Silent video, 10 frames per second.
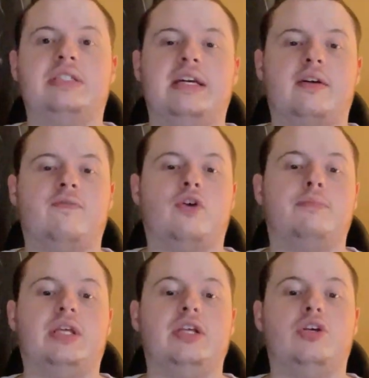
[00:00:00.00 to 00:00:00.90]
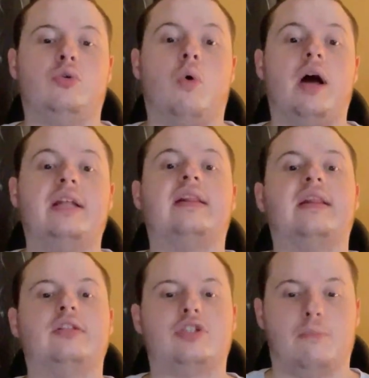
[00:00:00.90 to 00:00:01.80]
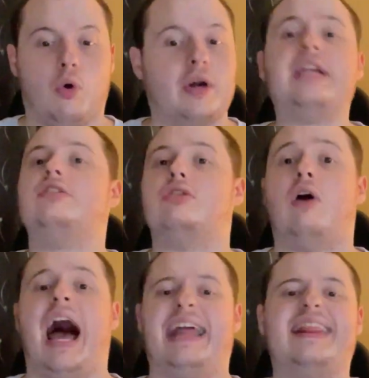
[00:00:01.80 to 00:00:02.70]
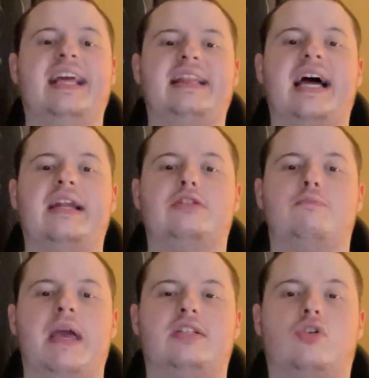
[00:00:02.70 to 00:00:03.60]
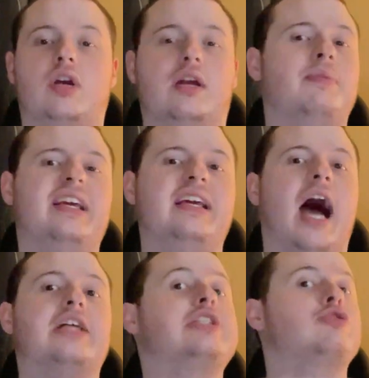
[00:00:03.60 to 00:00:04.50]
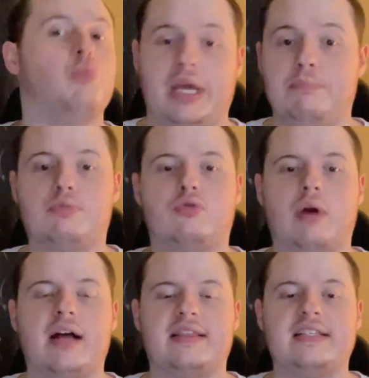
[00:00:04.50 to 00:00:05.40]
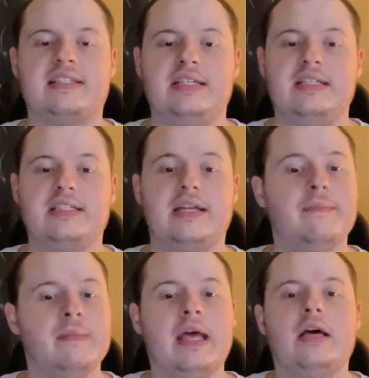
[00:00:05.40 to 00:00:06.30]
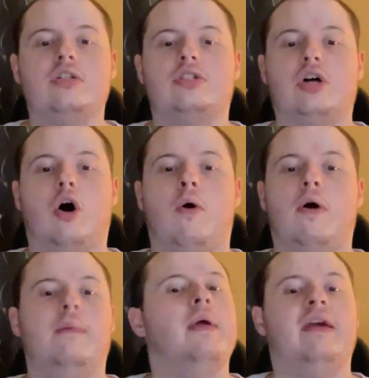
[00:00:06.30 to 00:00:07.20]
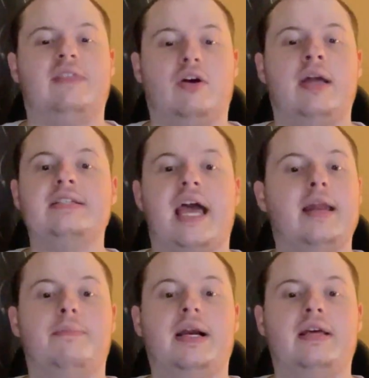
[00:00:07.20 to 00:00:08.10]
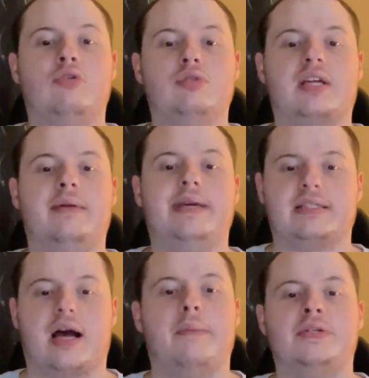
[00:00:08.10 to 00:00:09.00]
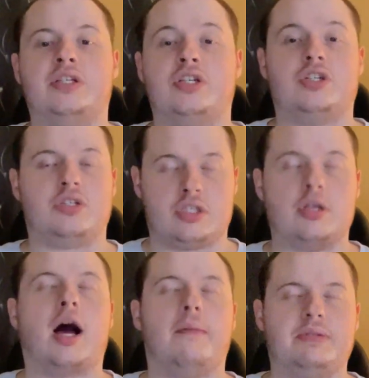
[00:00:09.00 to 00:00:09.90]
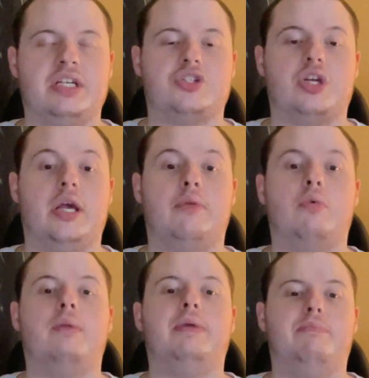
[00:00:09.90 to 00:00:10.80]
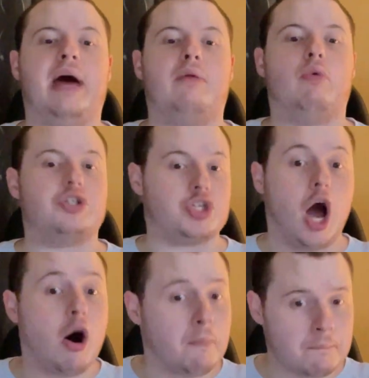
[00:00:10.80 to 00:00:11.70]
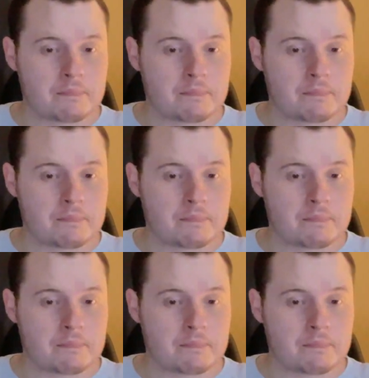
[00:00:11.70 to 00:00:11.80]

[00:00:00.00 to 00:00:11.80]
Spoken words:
did confirm Ki-Hugh Kwan in supporting, so I think that is basically going to be a sweep throughout the season. So if there is anybody who's going to be his competition, it would be Ben Whishaw.